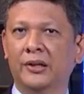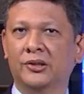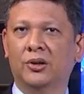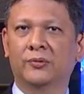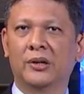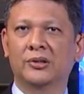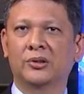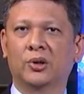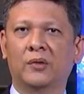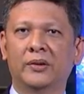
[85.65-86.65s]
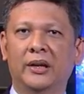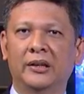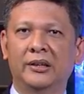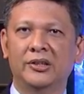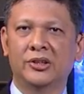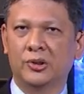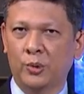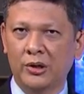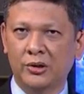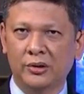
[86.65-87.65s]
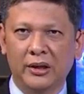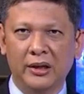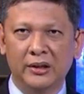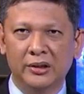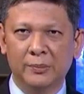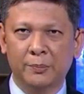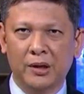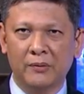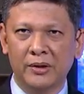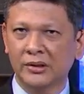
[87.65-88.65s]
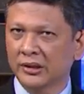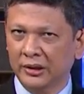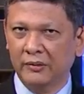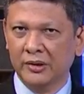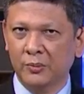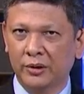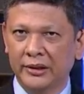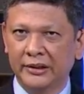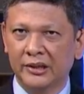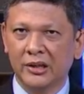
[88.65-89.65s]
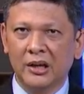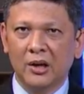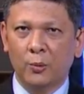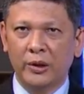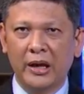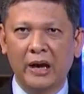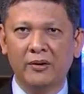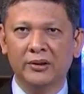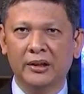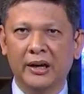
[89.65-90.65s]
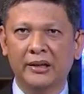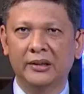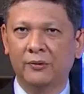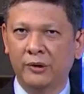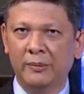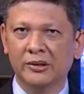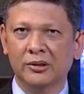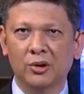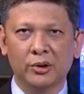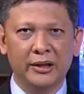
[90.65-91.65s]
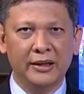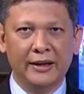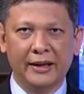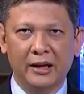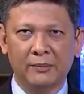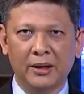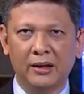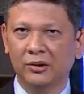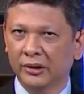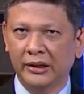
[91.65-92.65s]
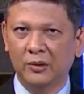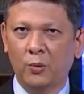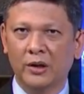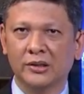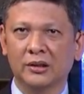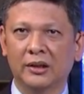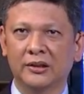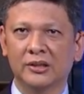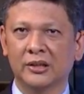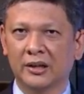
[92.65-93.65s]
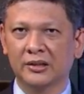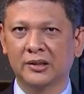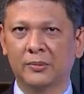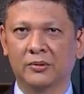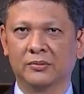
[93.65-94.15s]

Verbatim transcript: conference on the COVID-19 situation in her province. And to give us more details, we have on the line the Freeman's Lorraine Ecarma. Lorraine, what's the latest there in Cebu?